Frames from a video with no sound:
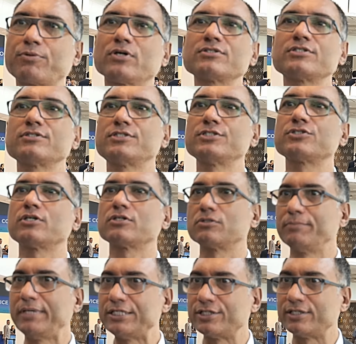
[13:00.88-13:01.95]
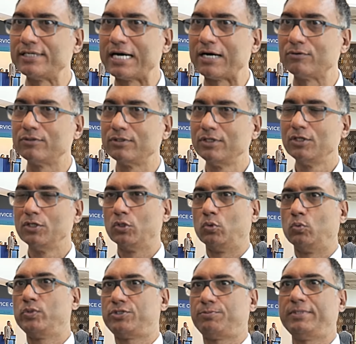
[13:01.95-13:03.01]
process is automated now,
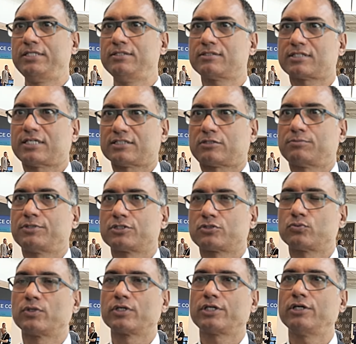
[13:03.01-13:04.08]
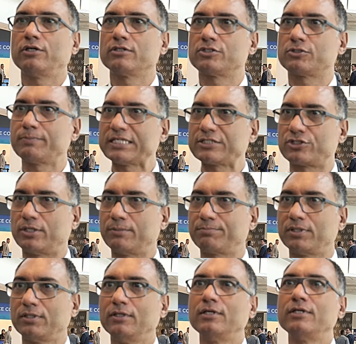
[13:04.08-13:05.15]
which means customers working on SmartShip
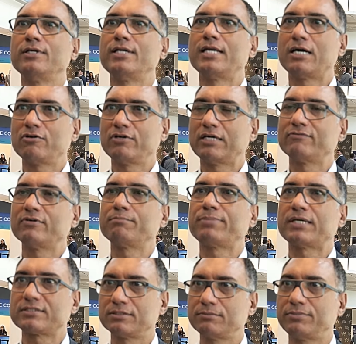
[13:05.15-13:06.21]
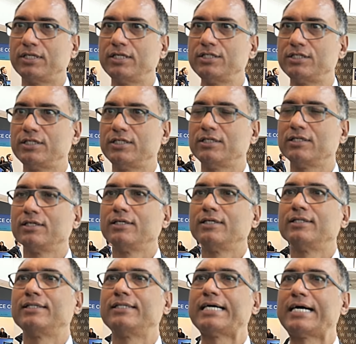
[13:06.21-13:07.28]
now have a possibility
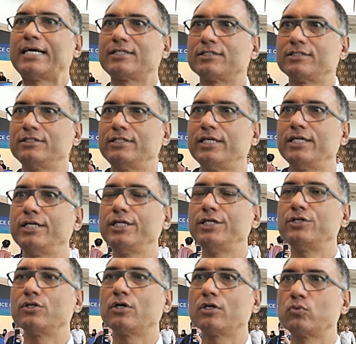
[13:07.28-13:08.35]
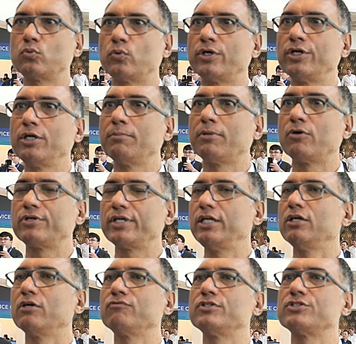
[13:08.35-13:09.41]
that they need not worry about
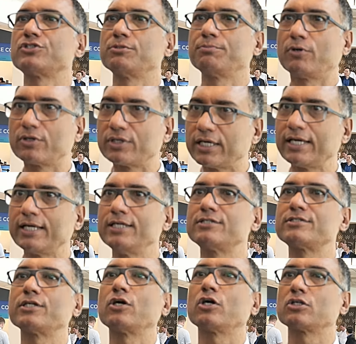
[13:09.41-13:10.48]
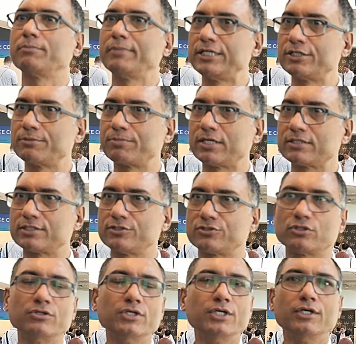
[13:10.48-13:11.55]
any of this reporting, and it's an automated process.
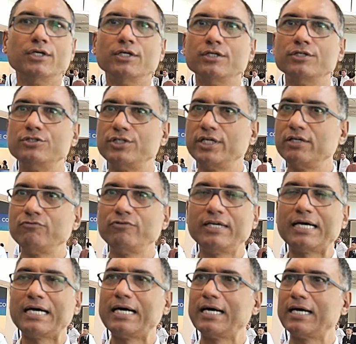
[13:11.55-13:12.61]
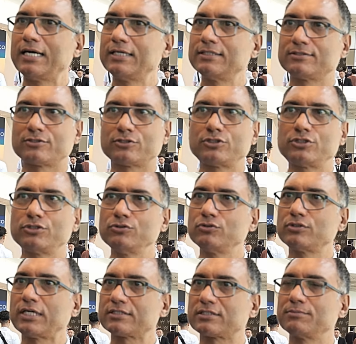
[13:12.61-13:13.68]
So DNV has
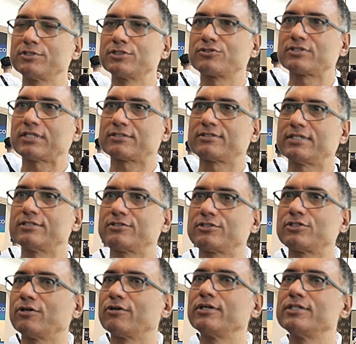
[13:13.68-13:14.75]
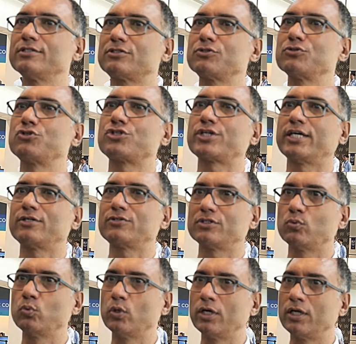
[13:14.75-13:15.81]
2 customer success stories to share to
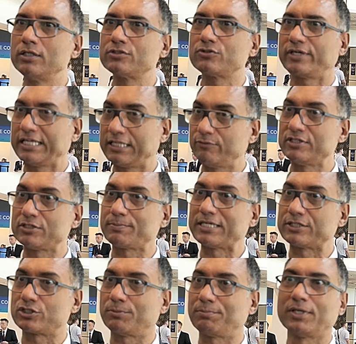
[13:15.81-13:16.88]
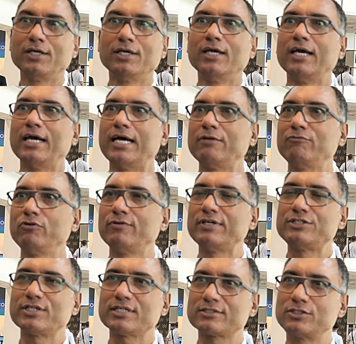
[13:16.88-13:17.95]
the world together with SmartShip, and we
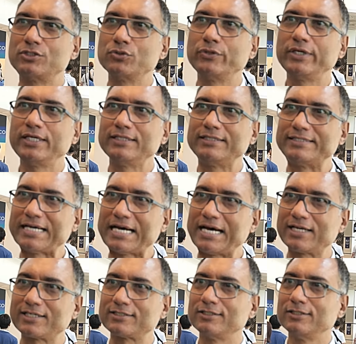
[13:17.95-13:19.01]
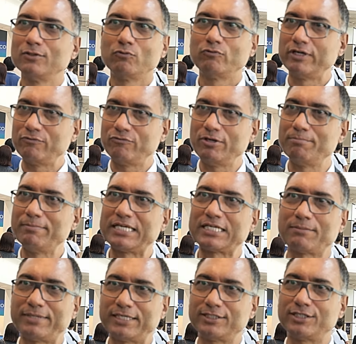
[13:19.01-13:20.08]
were just doing that when we met
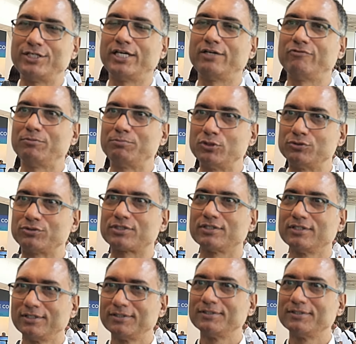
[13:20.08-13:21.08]
up at the DNV booth.